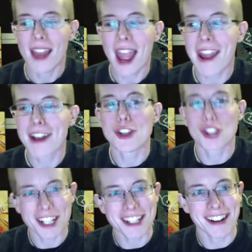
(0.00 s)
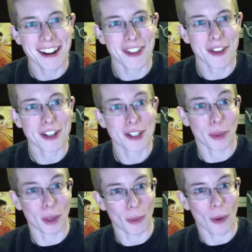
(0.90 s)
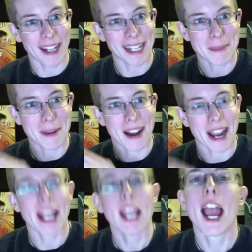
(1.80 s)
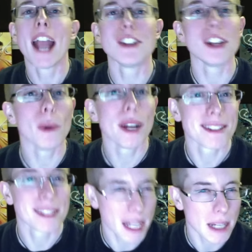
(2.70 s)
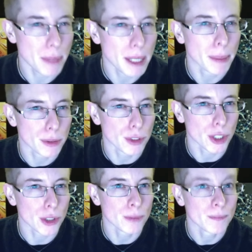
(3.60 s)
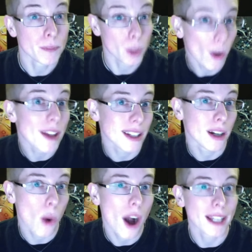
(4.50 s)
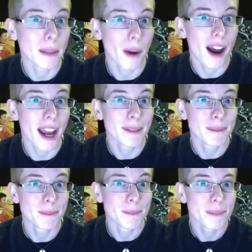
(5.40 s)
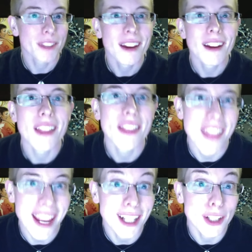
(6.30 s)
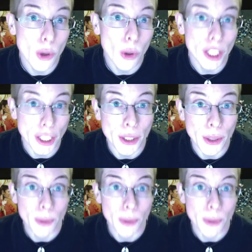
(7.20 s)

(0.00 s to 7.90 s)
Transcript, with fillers: and judging others who are walking by. And you know what sane people do? The ones that are walking by? They ignore you.